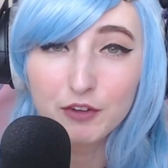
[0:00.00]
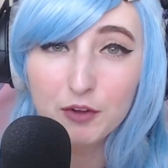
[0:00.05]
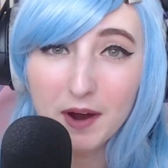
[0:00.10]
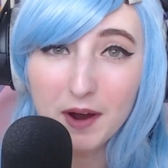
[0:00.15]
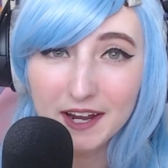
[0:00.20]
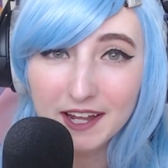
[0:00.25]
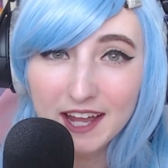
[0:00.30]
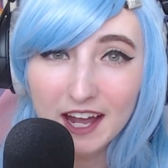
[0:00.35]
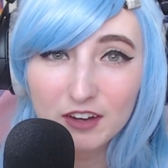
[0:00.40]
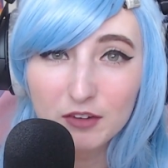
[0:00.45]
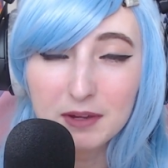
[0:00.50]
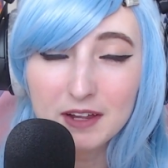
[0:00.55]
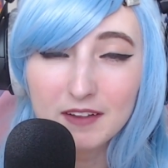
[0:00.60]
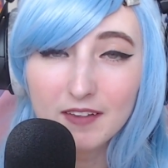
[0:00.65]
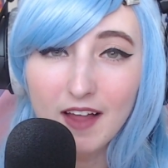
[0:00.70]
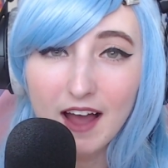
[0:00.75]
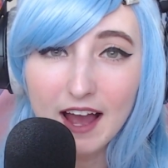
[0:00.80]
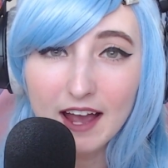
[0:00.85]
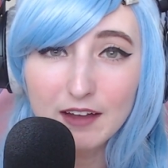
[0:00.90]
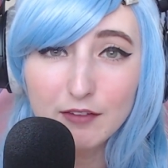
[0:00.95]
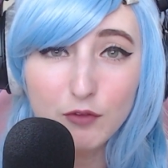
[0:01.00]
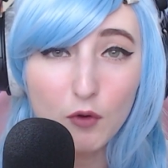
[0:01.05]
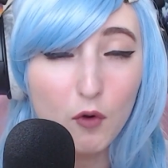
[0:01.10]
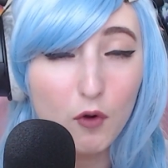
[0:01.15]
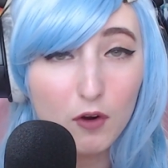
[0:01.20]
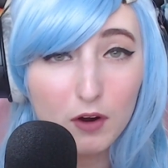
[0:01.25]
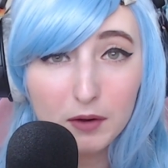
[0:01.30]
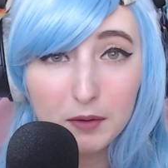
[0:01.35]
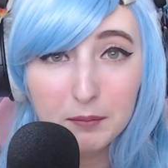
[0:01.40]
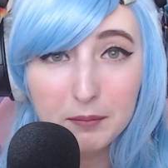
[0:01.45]
If you want to catch me live
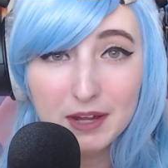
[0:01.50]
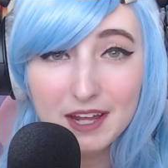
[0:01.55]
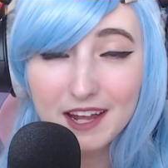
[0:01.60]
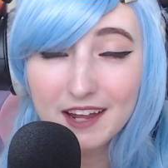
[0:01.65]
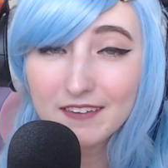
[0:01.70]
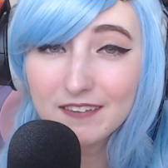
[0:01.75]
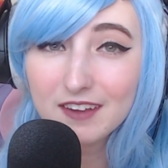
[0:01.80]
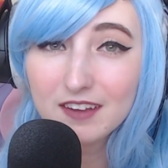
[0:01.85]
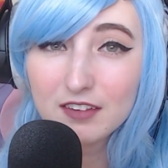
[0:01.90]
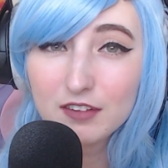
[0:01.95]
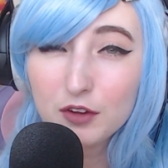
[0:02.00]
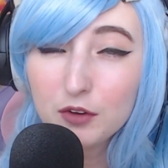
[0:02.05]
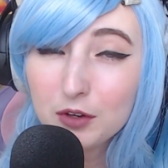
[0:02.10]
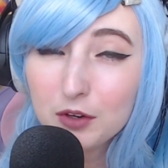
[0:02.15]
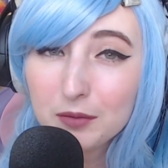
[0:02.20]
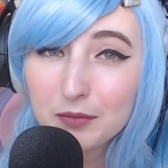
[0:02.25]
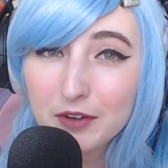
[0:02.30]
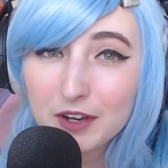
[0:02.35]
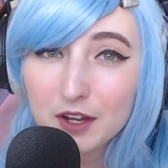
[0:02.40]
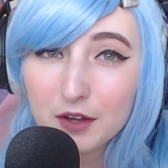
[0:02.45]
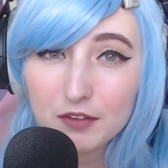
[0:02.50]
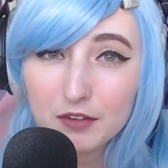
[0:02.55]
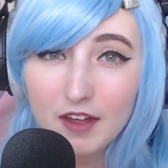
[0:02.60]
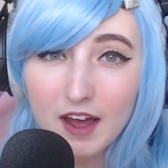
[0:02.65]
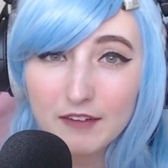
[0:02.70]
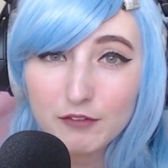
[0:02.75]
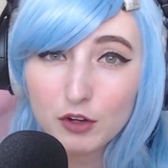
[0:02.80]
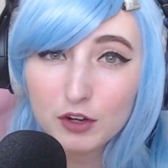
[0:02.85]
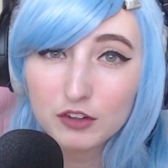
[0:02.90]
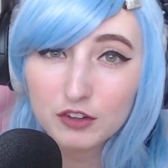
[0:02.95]
or be in these YouTube videos
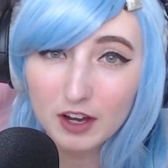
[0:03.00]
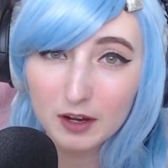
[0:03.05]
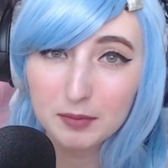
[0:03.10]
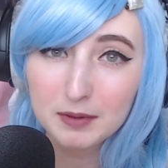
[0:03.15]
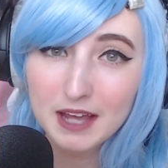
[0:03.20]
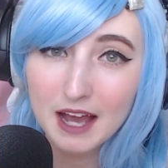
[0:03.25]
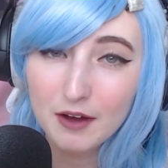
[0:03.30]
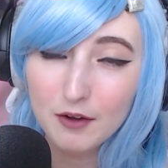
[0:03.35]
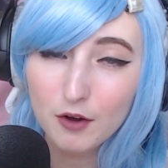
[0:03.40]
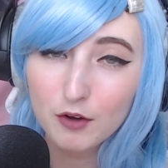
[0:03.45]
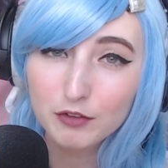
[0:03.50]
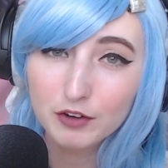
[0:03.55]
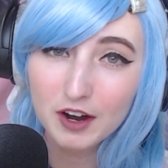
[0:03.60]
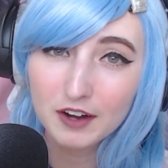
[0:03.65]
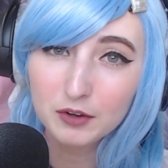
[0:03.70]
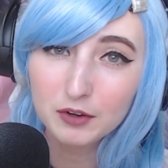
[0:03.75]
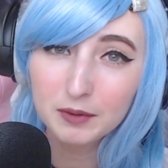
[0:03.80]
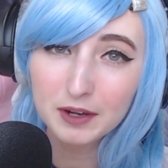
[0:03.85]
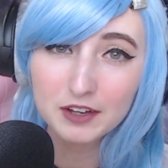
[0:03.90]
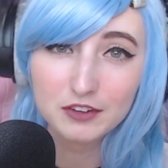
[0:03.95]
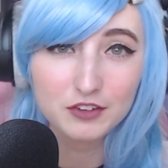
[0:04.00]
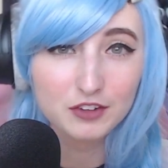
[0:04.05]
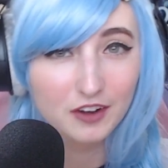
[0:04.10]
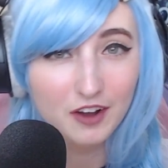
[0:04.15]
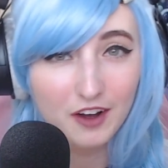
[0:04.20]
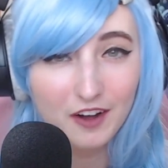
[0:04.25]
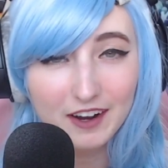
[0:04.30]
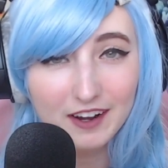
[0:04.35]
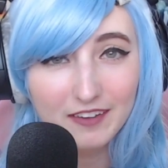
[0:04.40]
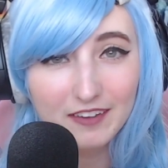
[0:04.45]
live, you can check me out over on Twitch.
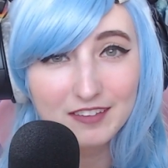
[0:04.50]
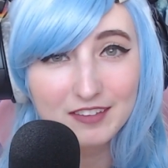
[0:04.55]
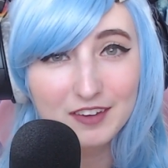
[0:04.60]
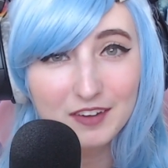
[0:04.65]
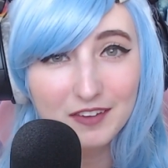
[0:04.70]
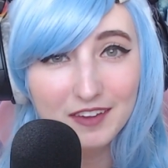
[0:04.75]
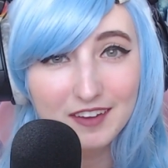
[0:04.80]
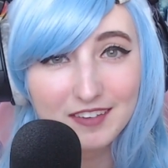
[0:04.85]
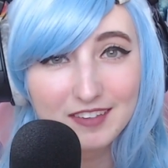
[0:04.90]
All right, let's do